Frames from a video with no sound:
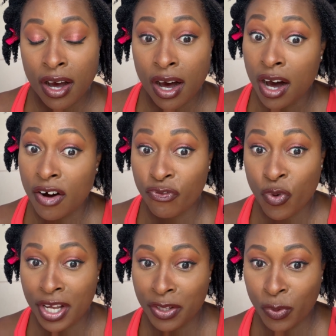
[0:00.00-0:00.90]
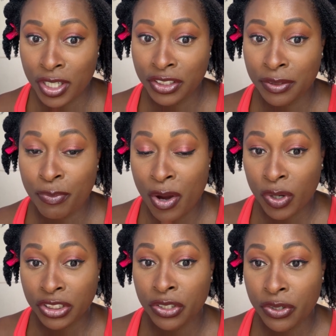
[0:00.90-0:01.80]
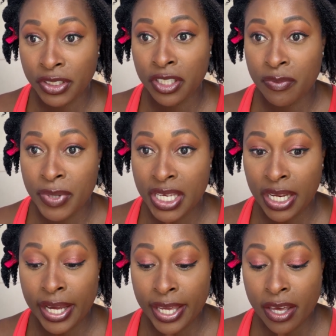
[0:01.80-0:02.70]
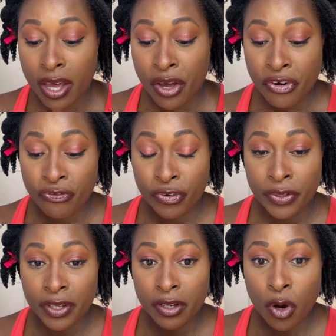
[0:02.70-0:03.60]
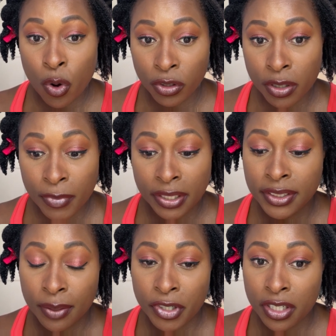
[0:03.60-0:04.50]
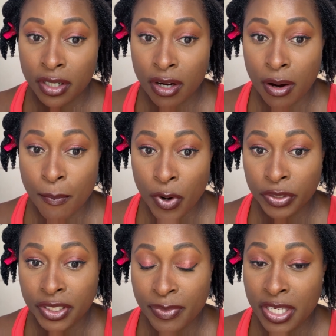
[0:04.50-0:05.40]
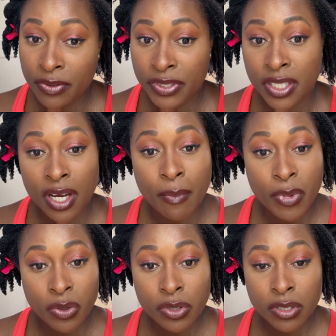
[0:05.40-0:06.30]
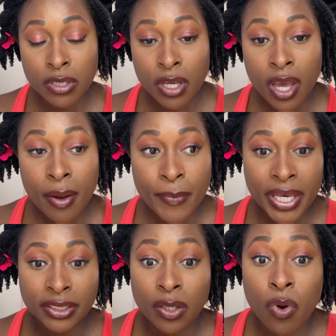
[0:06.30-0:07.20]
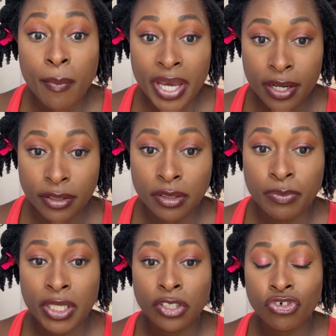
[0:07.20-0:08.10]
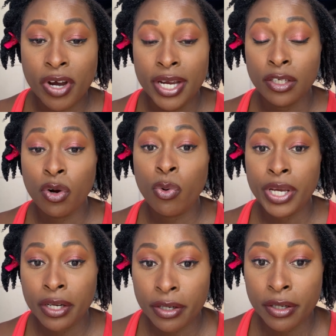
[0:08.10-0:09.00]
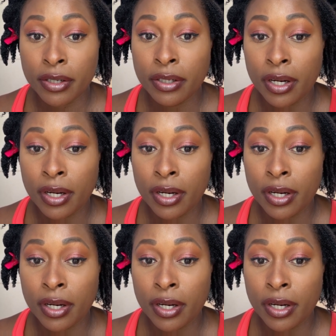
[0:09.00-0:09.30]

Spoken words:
of what the wash and go is going to be like. For the colder months, I'm going to mostly be using a mousse because I want my hair to be drying quicker